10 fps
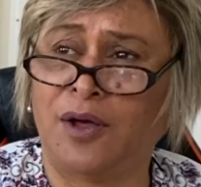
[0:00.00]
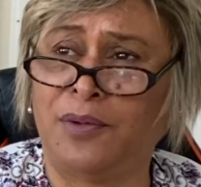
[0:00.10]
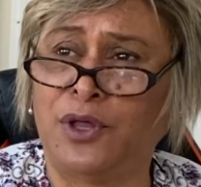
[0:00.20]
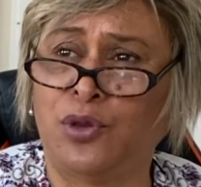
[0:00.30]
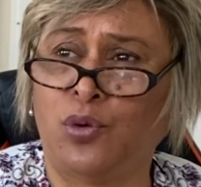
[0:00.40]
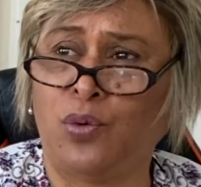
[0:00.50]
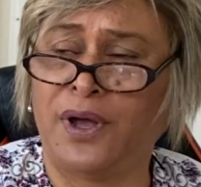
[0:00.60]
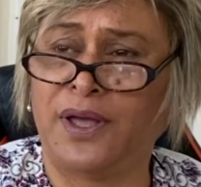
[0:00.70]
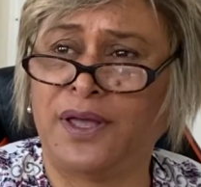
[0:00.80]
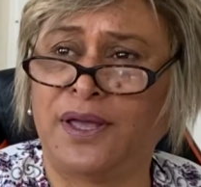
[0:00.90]
in the
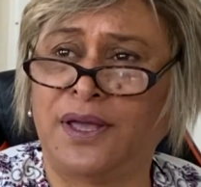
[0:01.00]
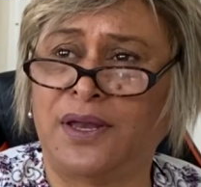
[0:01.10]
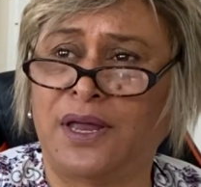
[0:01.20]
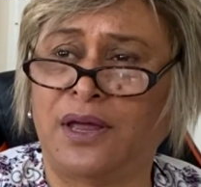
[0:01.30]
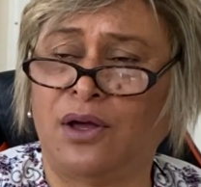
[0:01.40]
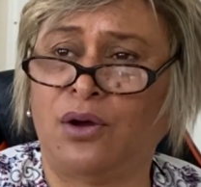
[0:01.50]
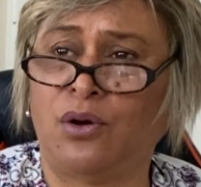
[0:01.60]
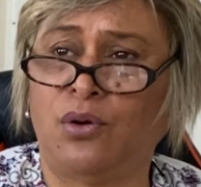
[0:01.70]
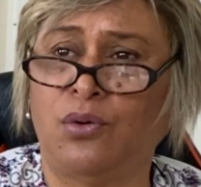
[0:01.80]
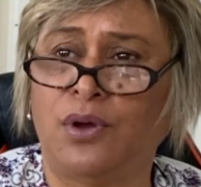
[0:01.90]
way in
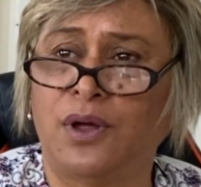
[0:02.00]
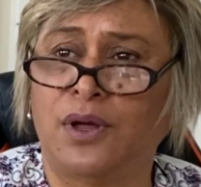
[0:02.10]
how